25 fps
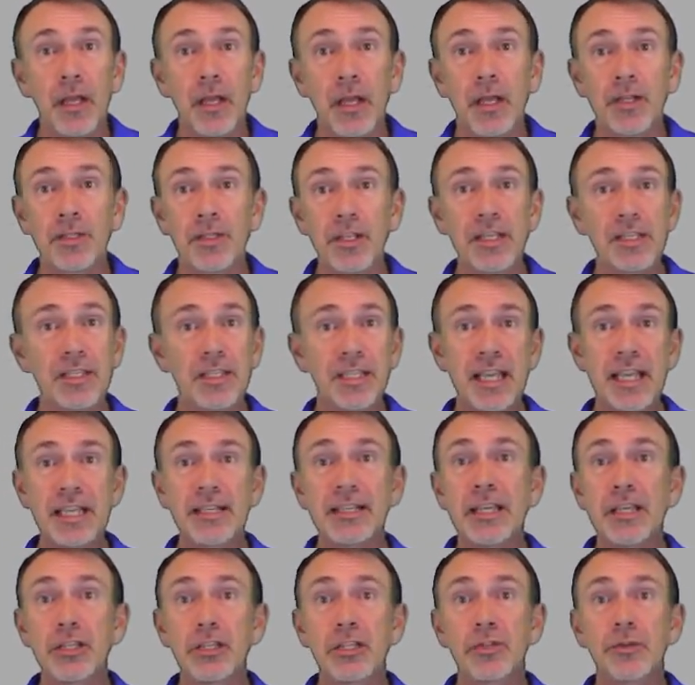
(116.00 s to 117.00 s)
Because let's
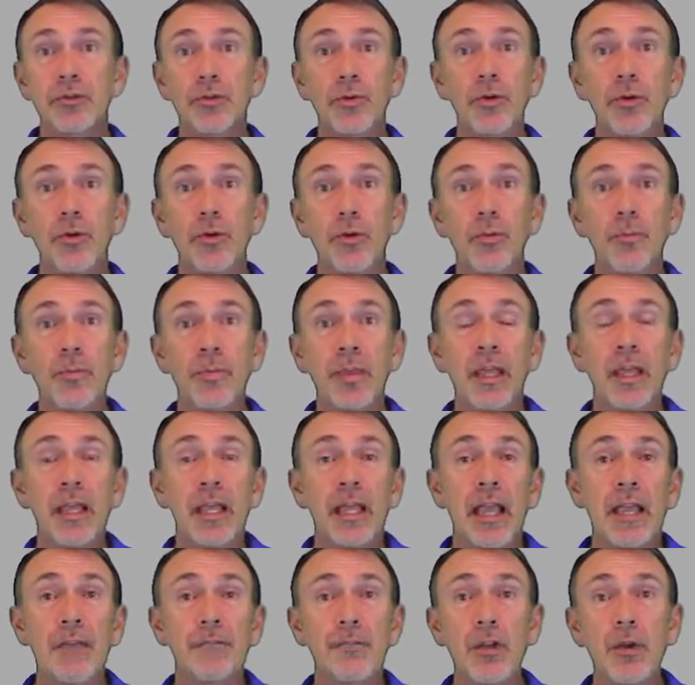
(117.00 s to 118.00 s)
think this through.
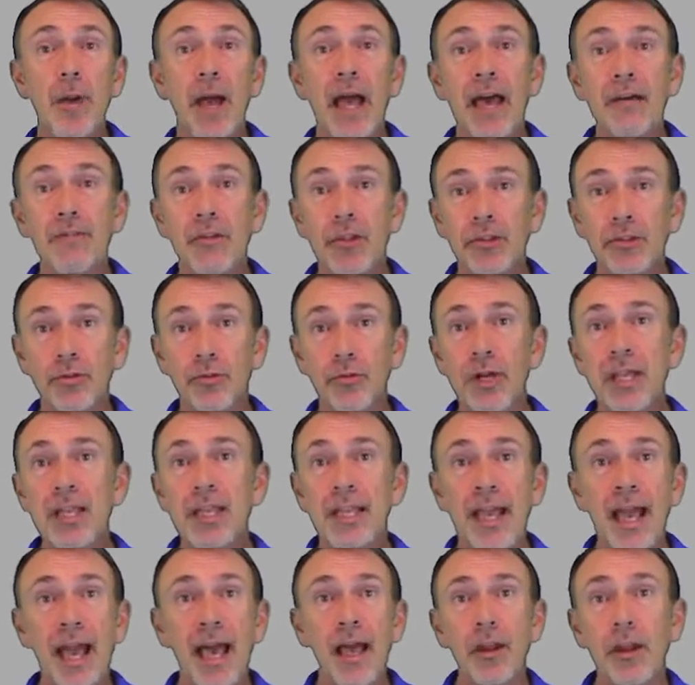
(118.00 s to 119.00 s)
If you have a three
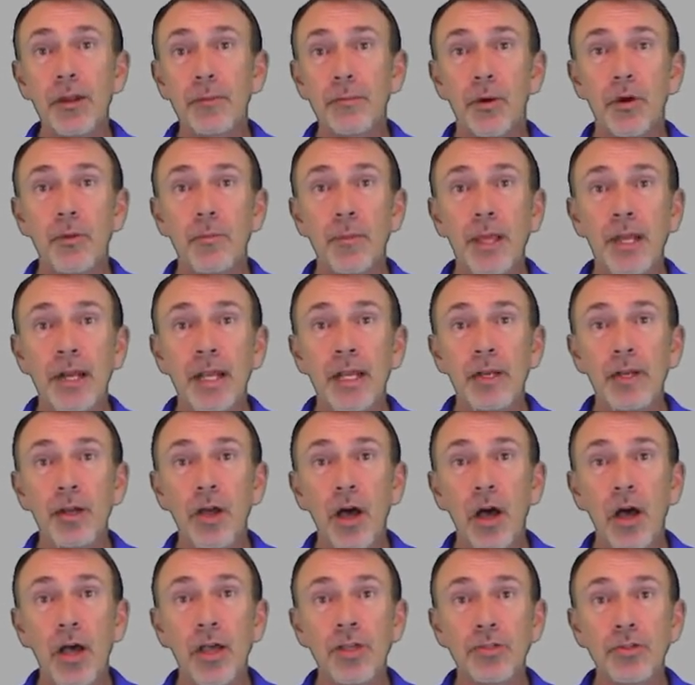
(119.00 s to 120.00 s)
gallon per minute
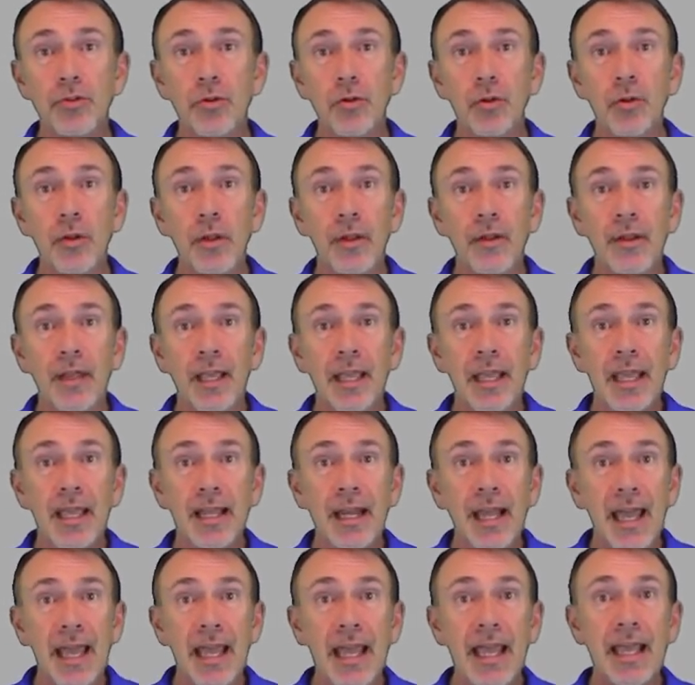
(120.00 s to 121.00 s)
nozzle
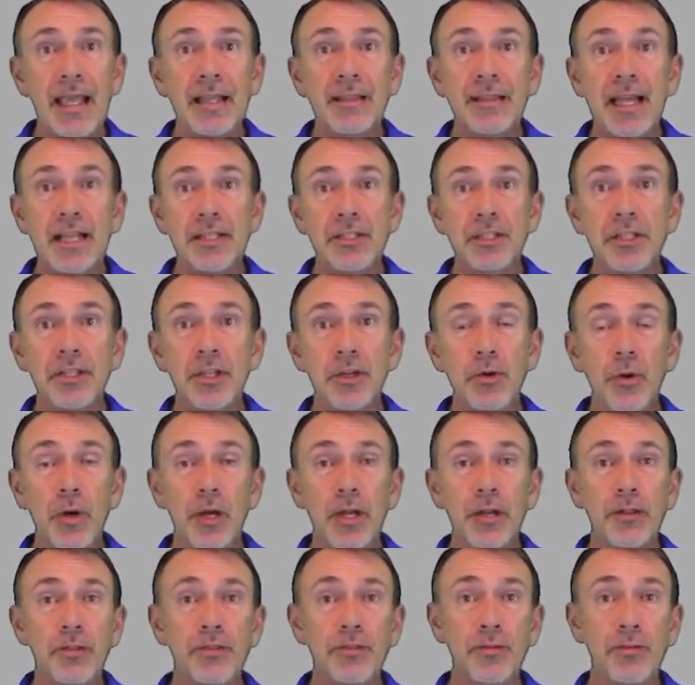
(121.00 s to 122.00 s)
in a head that's doing